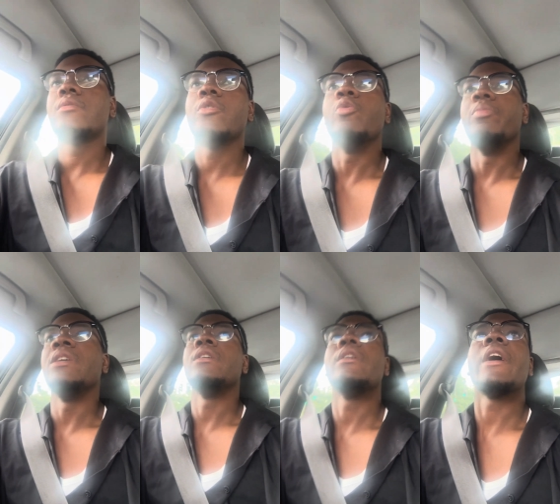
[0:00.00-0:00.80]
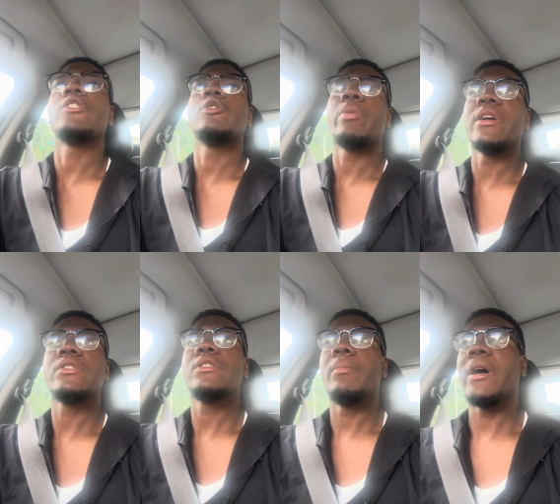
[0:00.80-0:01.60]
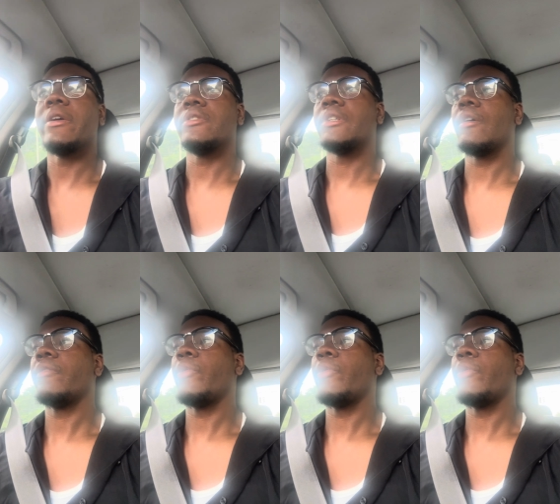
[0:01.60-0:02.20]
to be expressed by yourself,